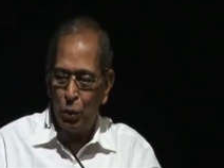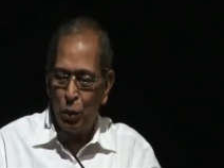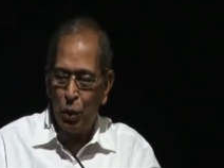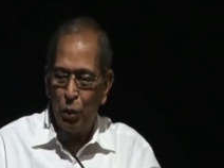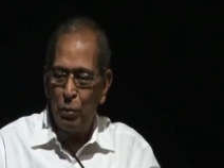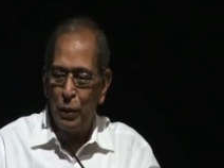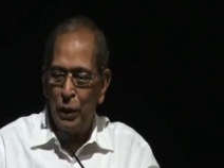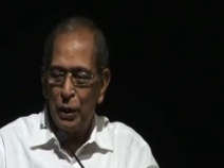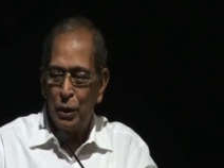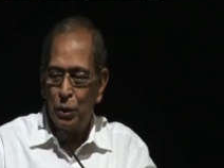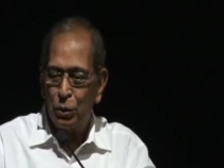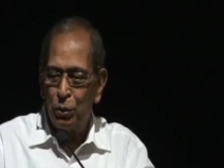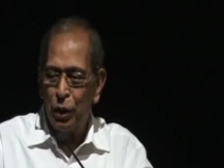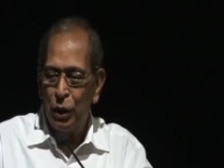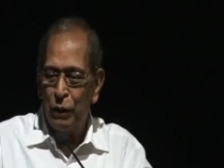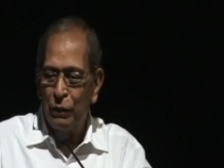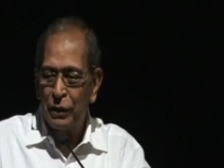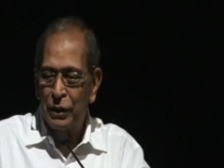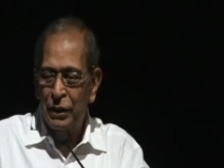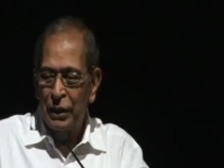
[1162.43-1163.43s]
told me the
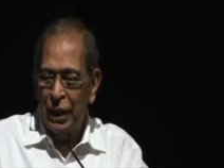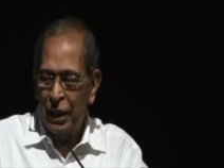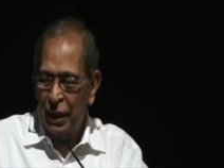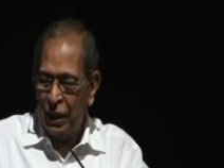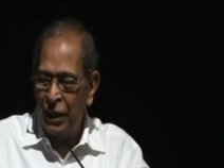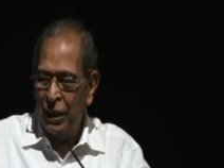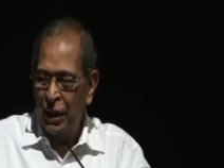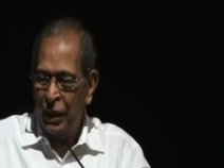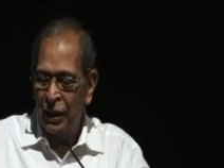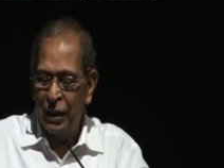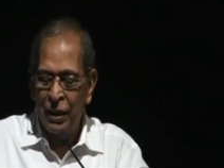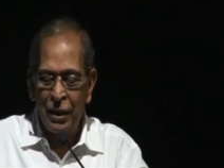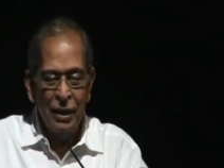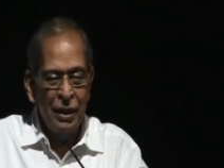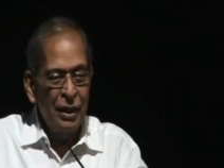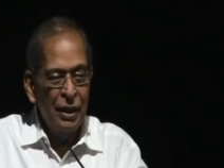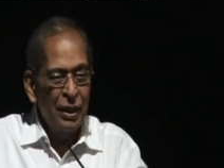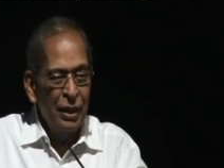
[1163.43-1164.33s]
story was Saranyan,